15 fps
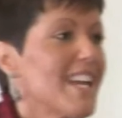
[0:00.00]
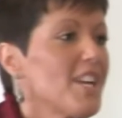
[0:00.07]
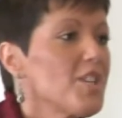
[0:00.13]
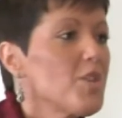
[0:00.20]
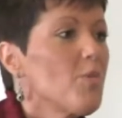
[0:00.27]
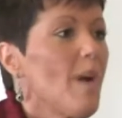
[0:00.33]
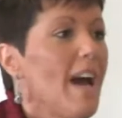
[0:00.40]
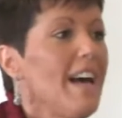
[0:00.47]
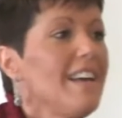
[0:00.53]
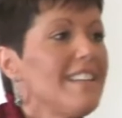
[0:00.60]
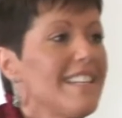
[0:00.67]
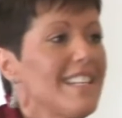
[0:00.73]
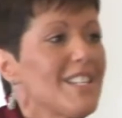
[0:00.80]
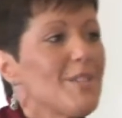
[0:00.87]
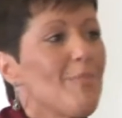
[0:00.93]

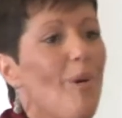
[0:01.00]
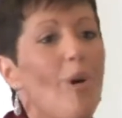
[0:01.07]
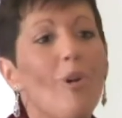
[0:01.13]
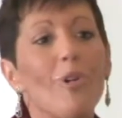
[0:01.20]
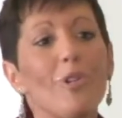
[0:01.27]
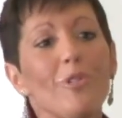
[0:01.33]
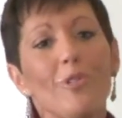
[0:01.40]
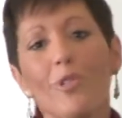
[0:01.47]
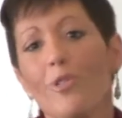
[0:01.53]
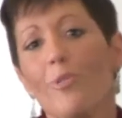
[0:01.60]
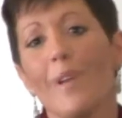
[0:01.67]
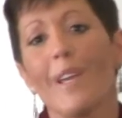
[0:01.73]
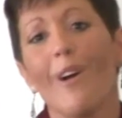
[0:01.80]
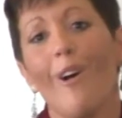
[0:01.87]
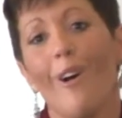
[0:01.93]
sexuality is part of who
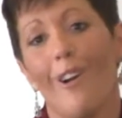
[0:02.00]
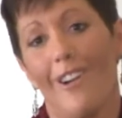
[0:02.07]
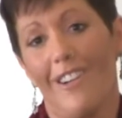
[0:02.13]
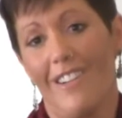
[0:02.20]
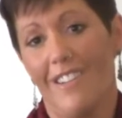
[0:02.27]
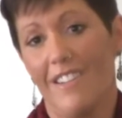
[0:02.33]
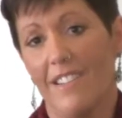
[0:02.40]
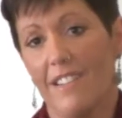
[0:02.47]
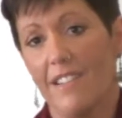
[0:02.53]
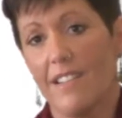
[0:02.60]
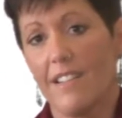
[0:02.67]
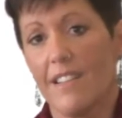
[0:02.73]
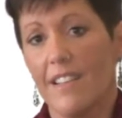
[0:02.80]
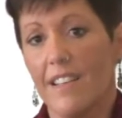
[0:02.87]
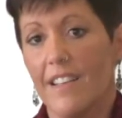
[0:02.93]
we are.
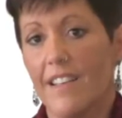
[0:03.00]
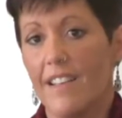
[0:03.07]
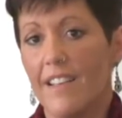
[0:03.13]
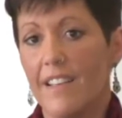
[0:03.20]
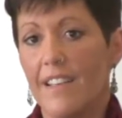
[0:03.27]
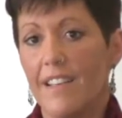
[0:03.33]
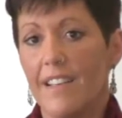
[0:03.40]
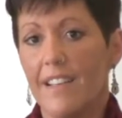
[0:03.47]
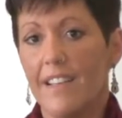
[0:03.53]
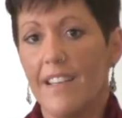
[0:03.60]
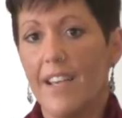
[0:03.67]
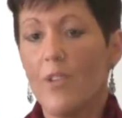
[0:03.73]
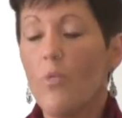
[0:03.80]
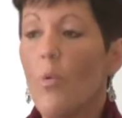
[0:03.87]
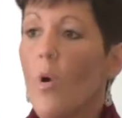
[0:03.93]

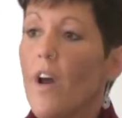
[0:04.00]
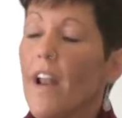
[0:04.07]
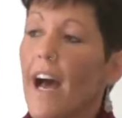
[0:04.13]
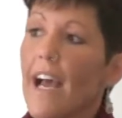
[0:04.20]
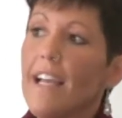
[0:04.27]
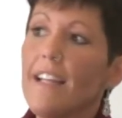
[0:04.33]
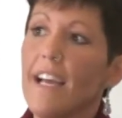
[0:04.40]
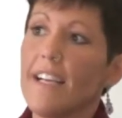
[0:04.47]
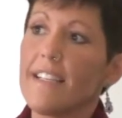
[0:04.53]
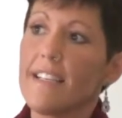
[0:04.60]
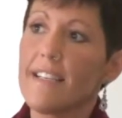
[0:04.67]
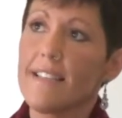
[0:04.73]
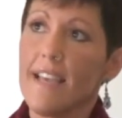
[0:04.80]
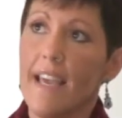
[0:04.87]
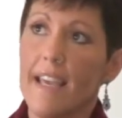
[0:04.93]
And what I like
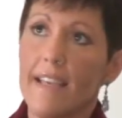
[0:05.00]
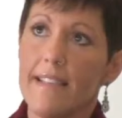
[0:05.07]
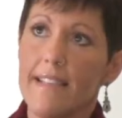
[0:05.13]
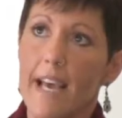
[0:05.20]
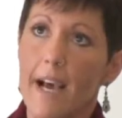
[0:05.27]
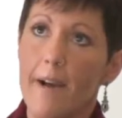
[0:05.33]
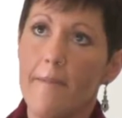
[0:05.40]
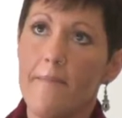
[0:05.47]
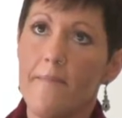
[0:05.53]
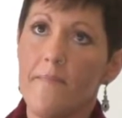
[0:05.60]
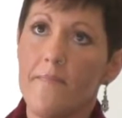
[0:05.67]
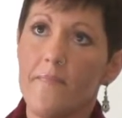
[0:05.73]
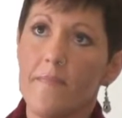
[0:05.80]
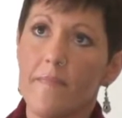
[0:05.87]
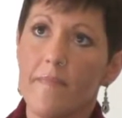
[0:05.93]
to say is that
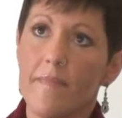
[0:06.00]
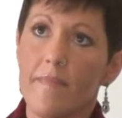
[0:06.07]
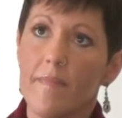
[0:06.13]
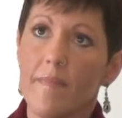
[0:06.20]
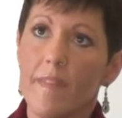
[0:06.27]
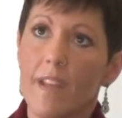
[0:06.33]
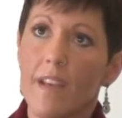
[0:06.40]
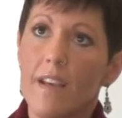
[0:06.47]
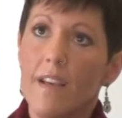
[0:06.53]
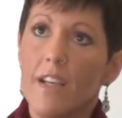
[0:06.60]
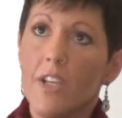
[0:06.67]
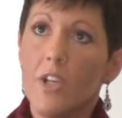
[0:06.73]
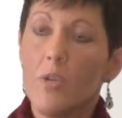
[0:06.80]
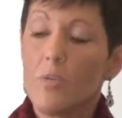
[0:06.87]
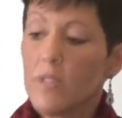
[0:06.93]

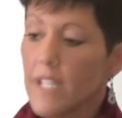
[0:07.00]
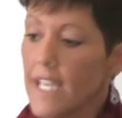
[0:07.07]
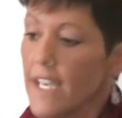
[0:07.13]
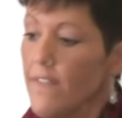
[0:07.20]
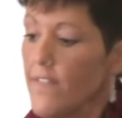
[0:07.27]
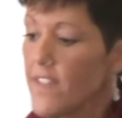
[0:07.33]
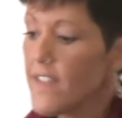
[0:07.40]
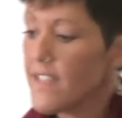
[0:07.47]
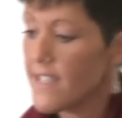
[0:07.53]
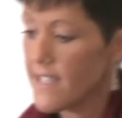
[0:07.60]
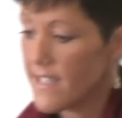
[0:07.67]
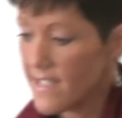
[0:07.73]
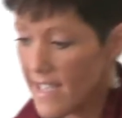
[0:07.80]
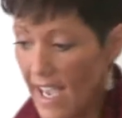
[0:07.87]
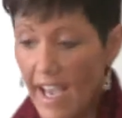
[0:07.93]
you know, leave the
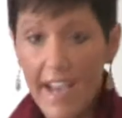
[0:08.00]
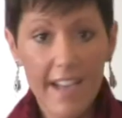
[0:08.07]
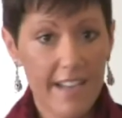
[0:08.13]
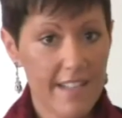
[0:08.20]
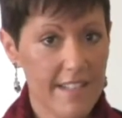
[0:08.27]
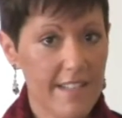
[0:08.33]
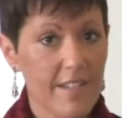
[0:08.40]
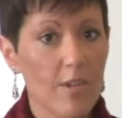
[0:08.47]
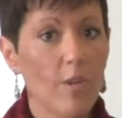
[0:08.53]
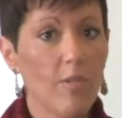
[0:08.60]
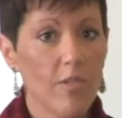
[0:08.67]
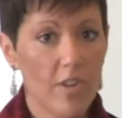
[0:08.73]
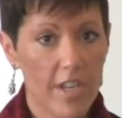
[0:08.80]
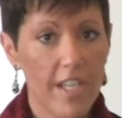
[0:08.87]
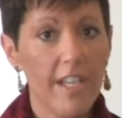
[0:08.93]
sacks
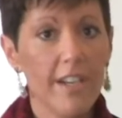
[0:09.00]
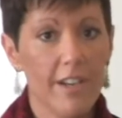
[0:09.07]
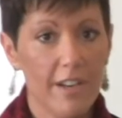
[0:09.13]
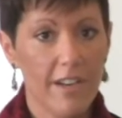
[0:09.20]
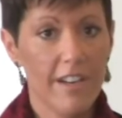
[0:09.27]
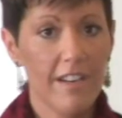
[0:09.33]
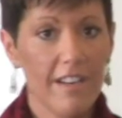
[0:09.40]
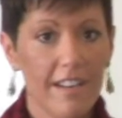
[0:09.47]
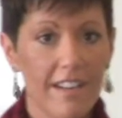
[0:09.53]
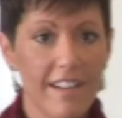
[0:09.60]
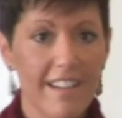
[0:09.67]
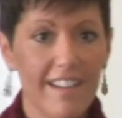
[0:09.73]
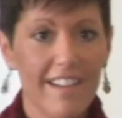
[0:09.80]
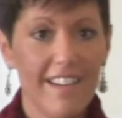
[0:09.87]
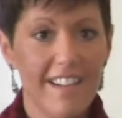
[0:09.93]
over here.
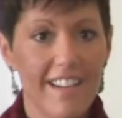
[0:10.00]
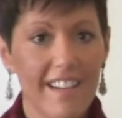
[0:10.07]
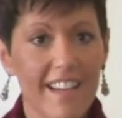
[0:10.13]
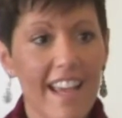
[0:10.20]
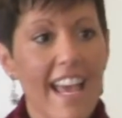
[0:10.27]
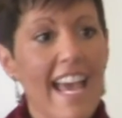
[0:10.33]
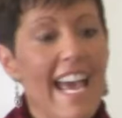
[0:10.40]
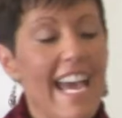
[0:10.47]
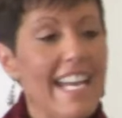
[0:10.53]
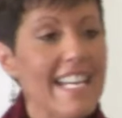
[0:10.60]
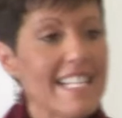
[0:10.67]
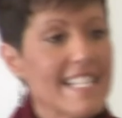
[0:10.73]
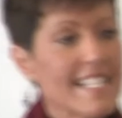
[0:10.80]
And